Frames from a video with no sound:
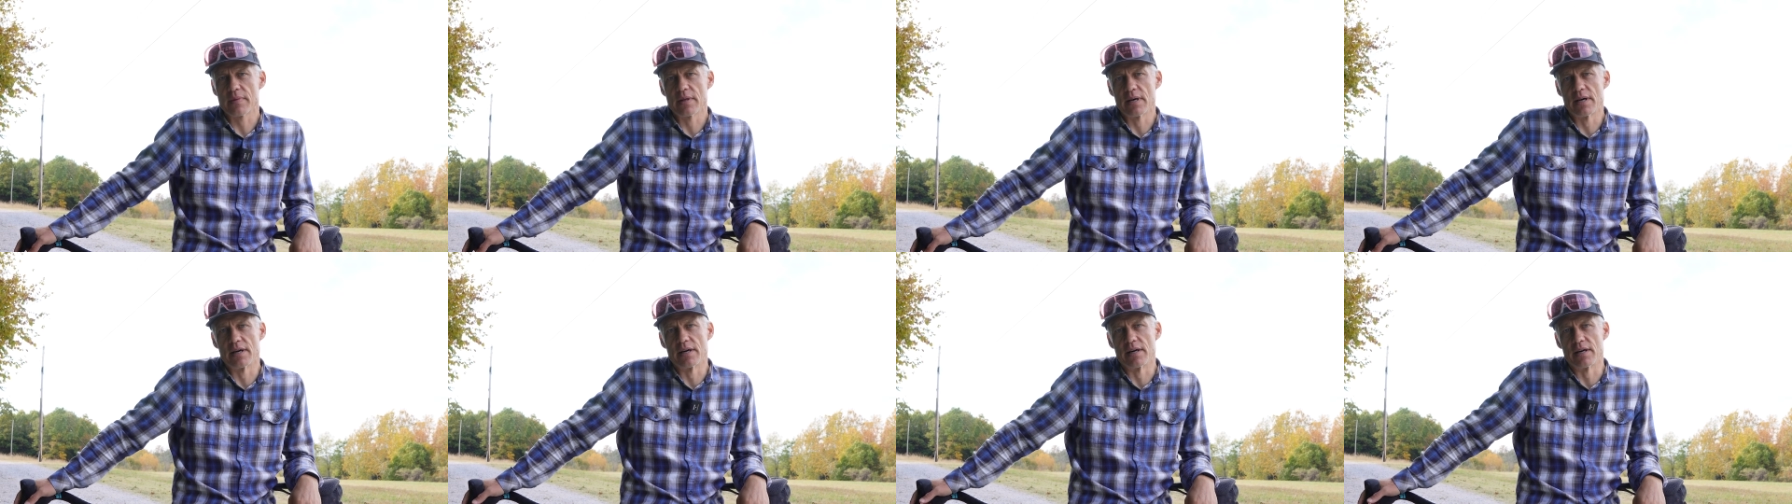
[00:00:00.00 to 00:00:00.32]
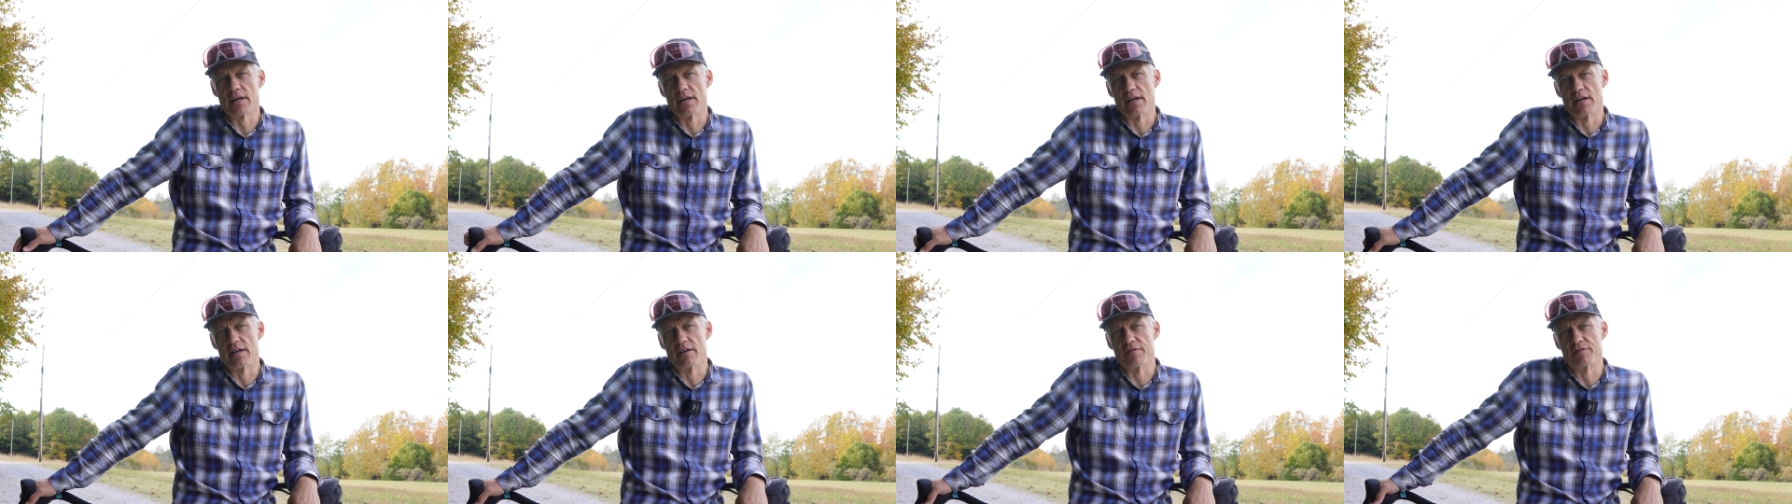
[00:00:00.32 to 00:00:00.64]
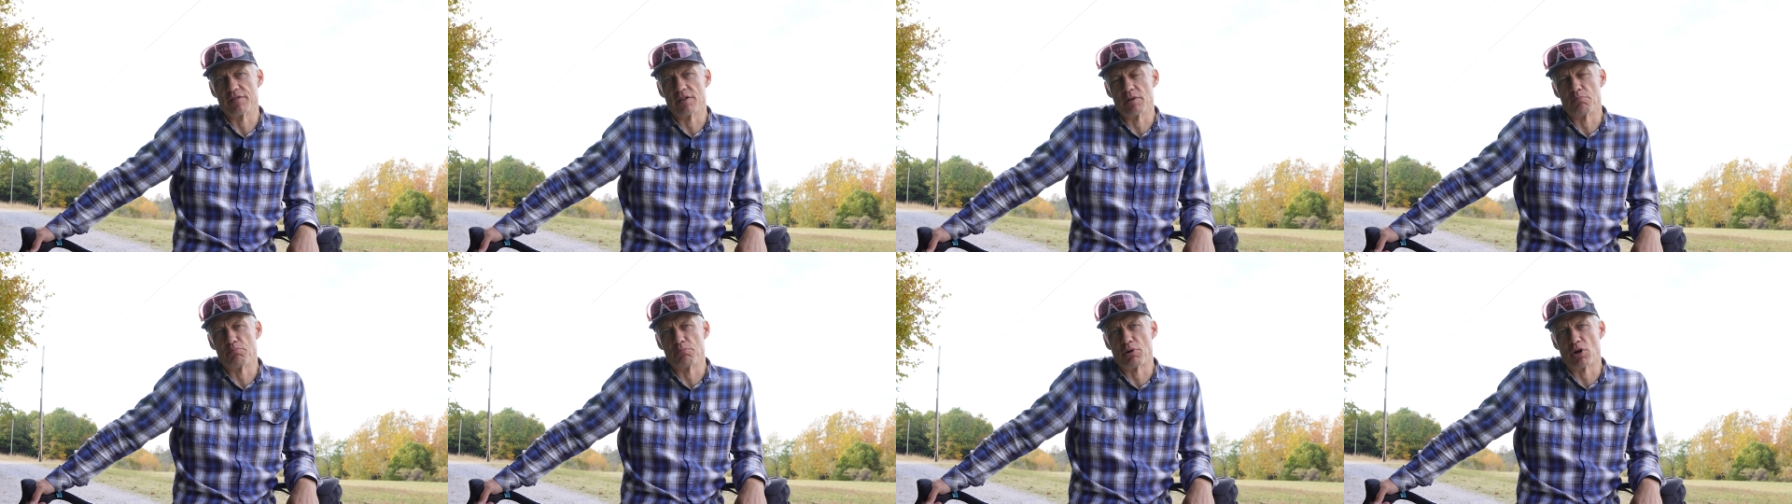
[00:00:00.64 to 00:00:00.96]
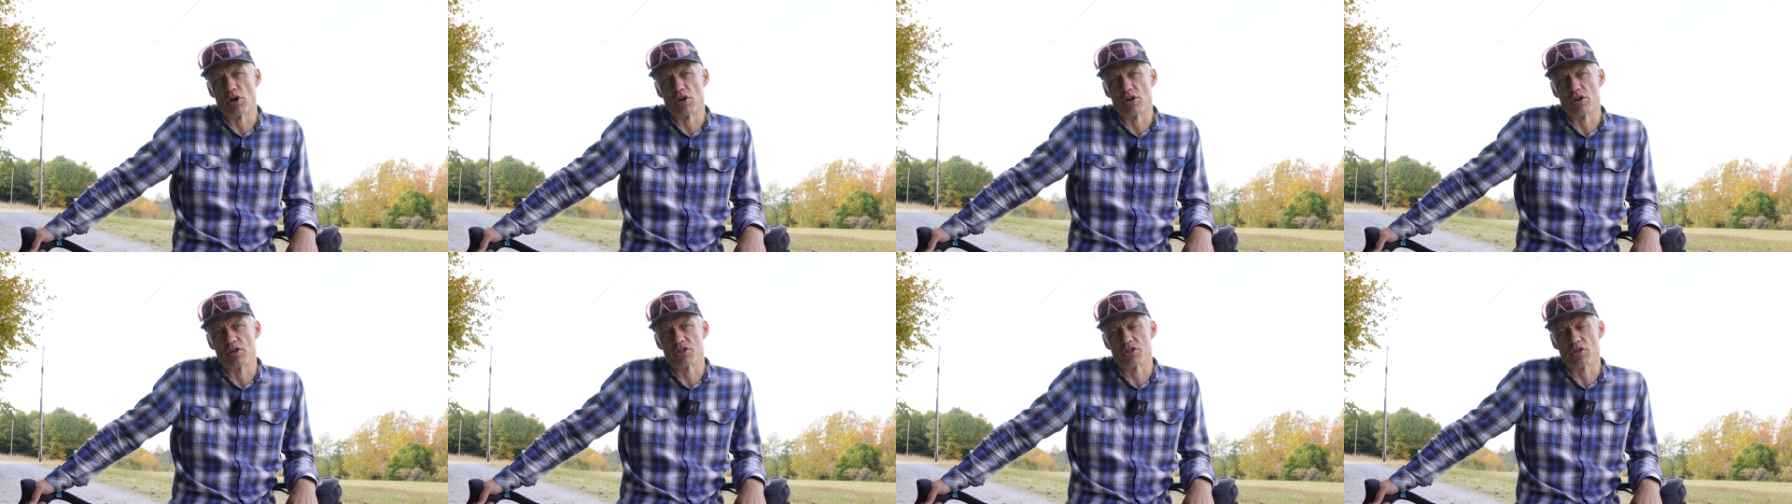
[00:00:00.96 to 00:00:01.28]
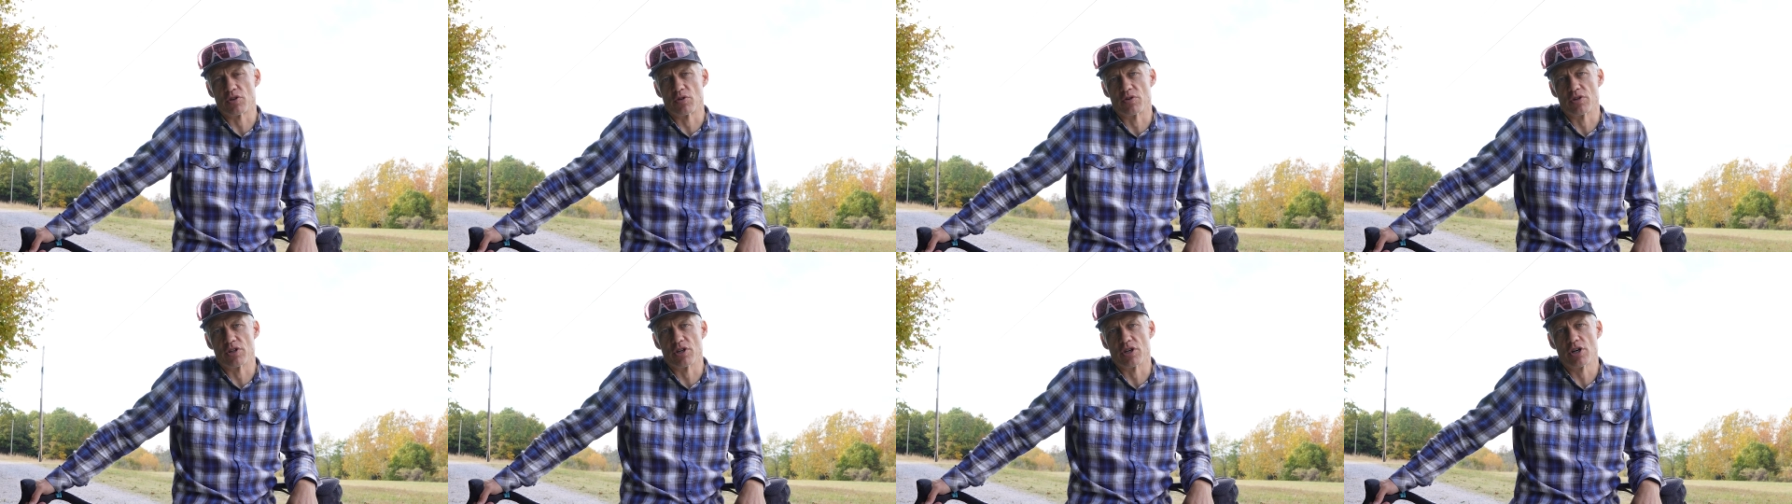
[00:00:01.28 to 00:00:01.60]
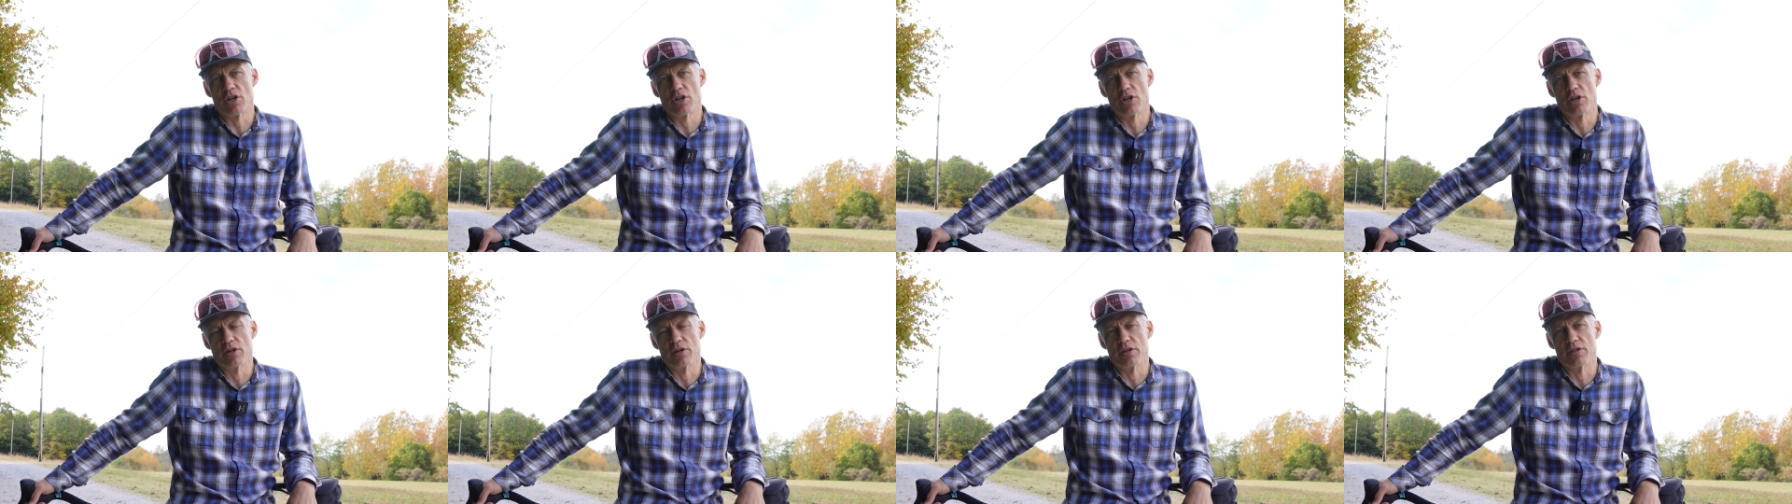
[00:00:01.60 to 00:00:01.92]
of the bars or the
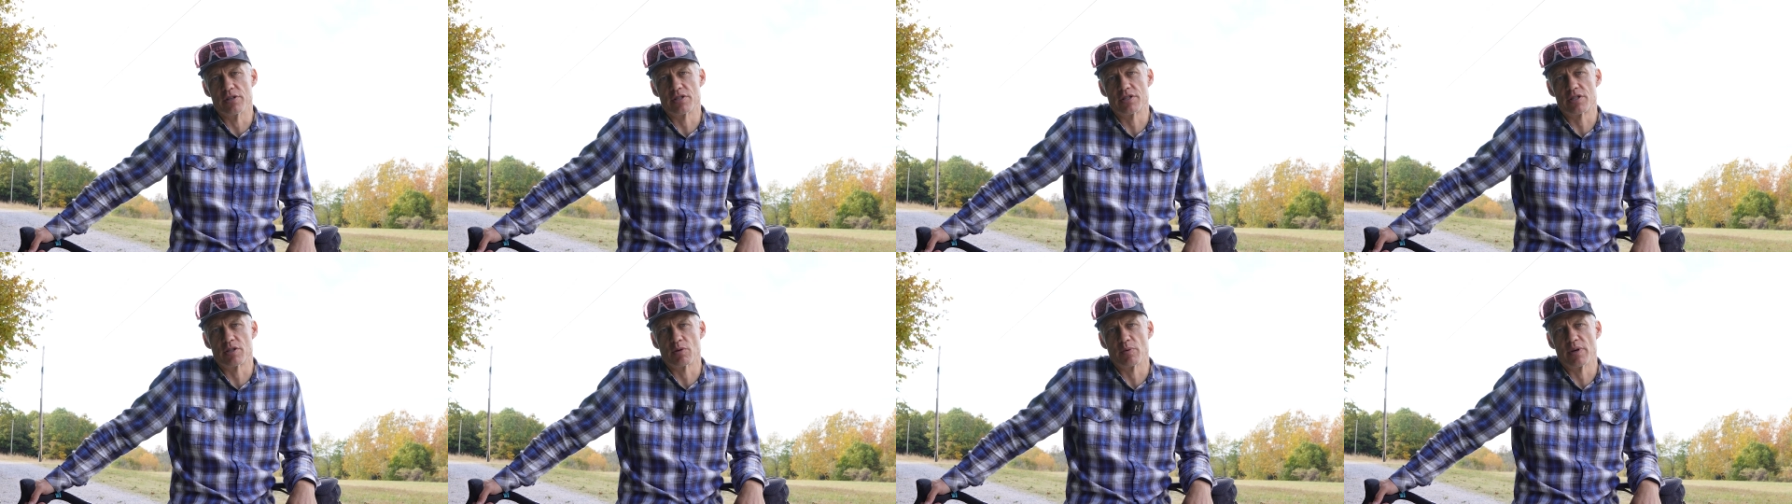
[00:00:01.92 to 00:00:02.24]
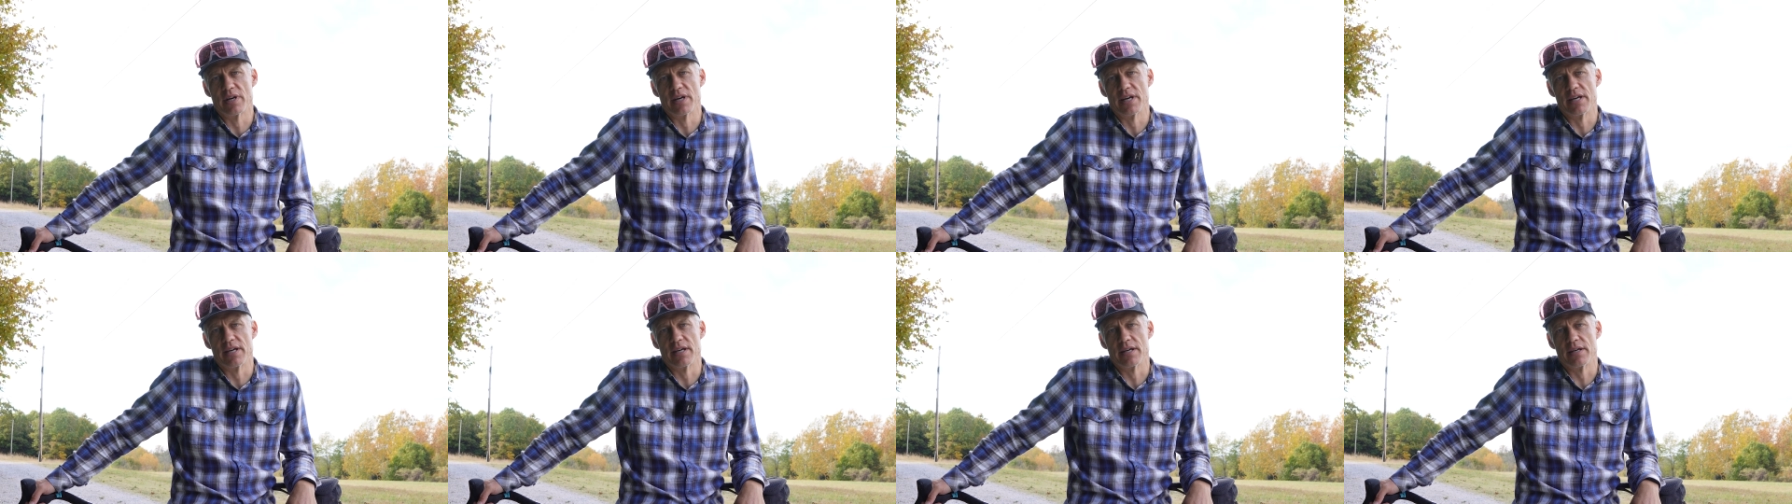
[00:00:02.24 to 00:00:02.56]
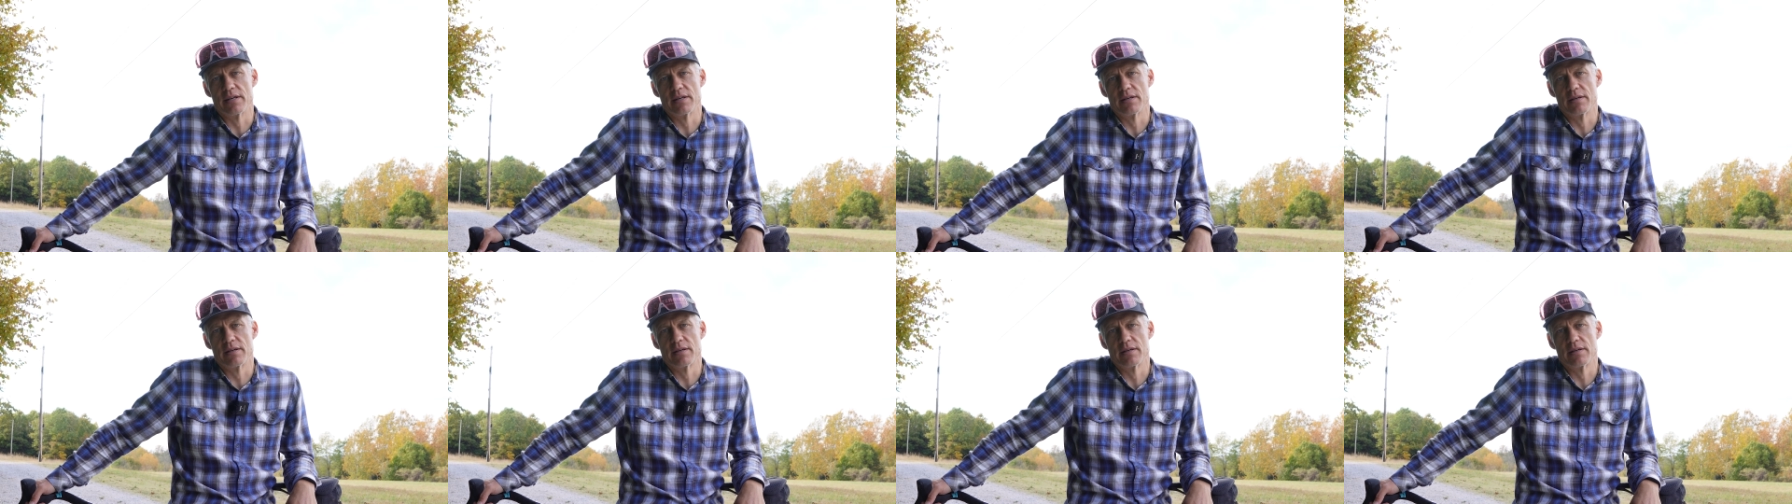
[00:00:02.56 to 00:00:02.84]
hoods the way